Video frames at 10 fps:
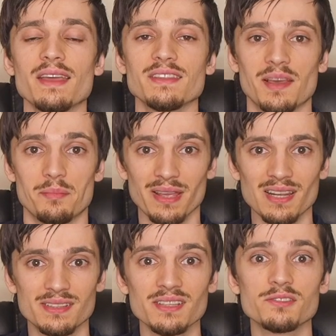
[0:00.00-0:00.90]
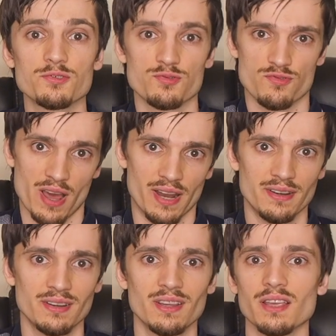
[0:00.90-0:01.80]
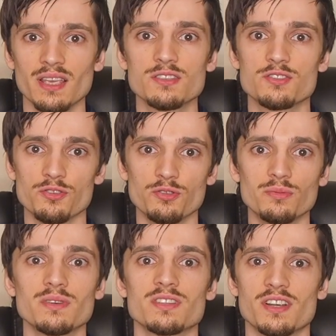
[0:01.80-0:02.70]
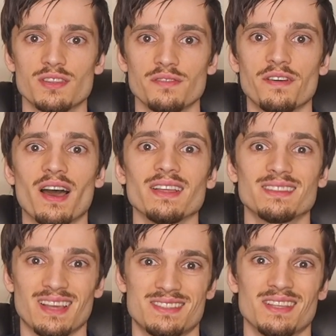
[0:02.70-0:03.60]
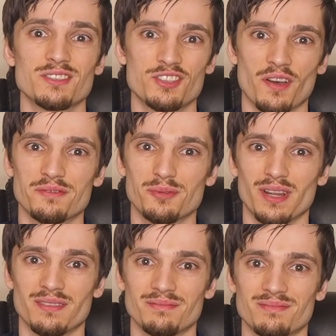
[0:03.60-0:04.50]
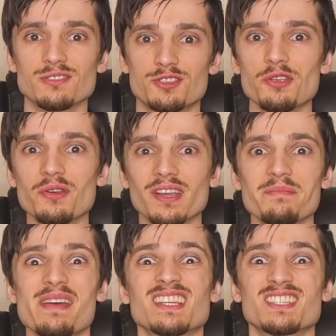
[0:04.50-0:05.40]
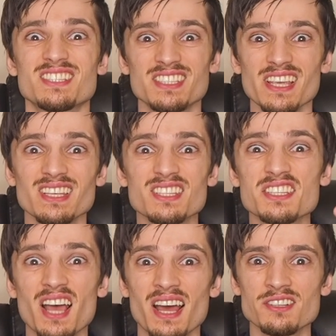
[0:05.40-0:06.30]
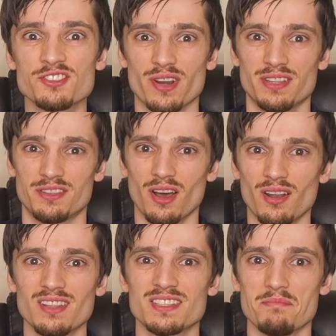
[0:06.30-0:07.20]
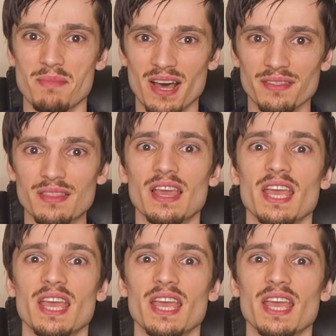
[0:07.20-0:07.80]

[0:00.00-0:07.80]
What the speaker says: and the ability to run eZoom certified testing software. And so you can make $600 a month